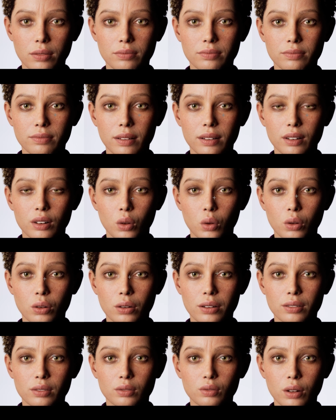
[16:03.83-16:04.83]

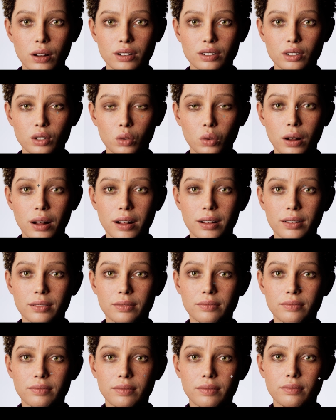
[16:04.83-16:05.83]
MetaHuman control
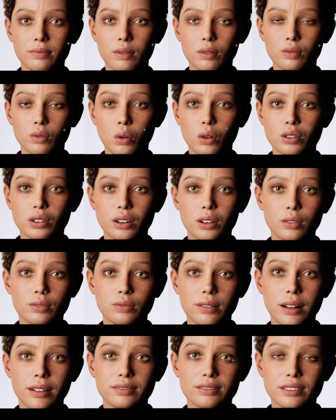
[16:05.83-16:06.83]
rig or the facial rig
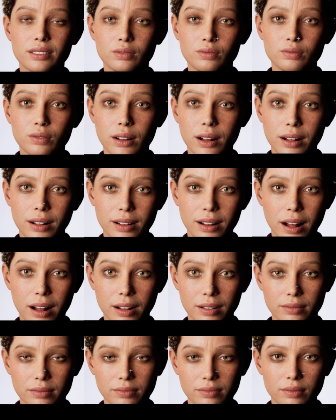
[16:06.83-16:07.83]
to add
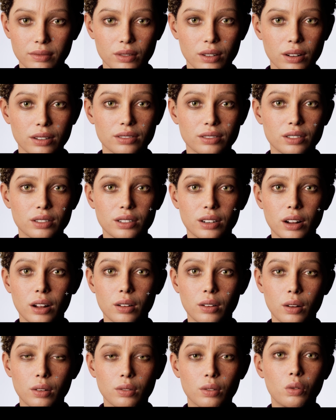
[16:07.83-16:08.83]
such cool
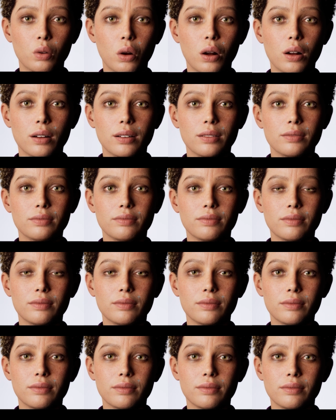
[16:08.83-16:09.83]
facial animation.
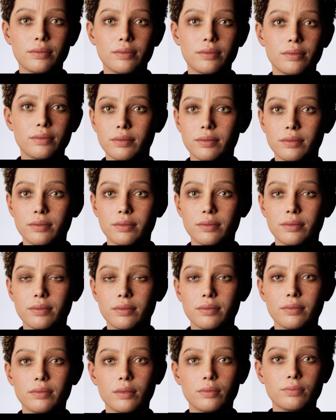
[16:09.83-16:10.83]
So I'm going to play
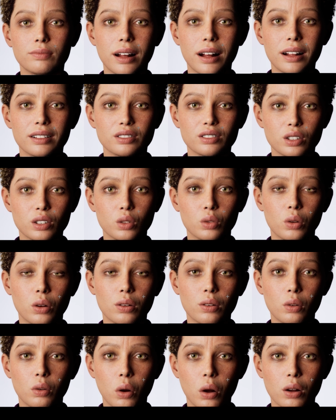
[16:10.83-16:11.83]
with this. I'm
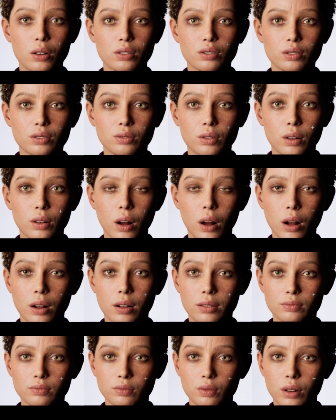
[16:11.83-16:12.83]
continuing to test
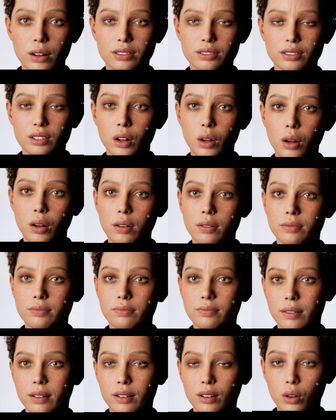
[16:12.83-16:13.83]
it and share with
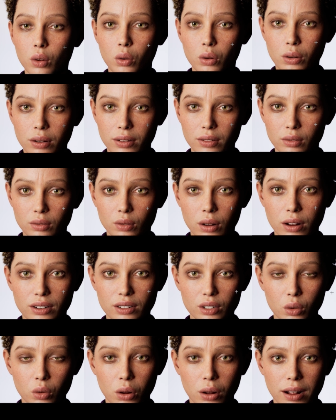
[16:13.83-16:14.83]
you. I want to create like a short
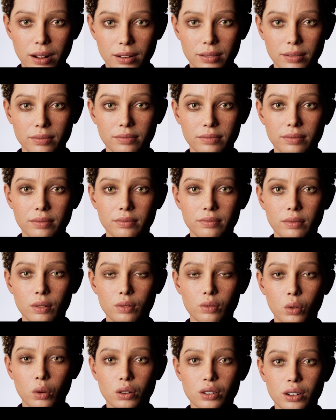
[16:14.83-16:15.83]
film with this, but
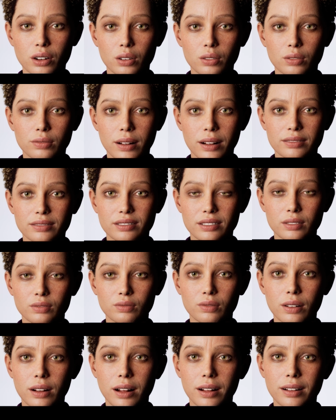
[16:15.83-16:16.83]
I hope this was
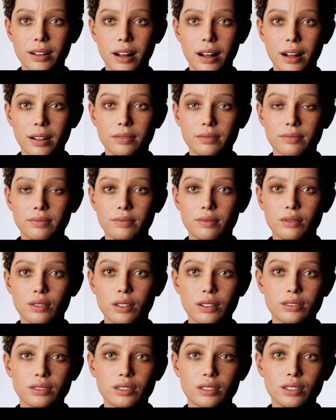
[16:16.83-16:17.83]
helpful. I hope you can
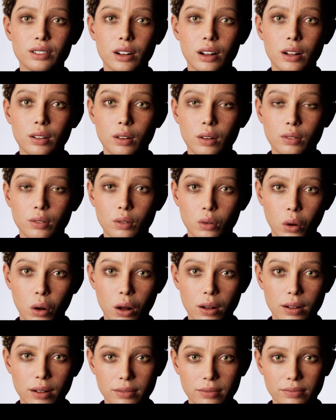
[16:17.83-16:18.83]
get, this will give you like
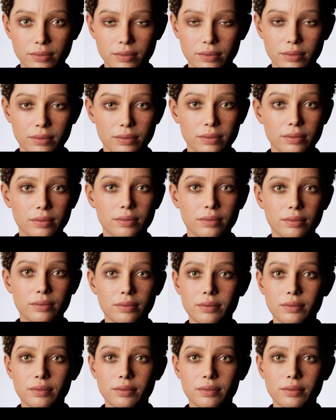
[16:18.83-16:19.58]
get started.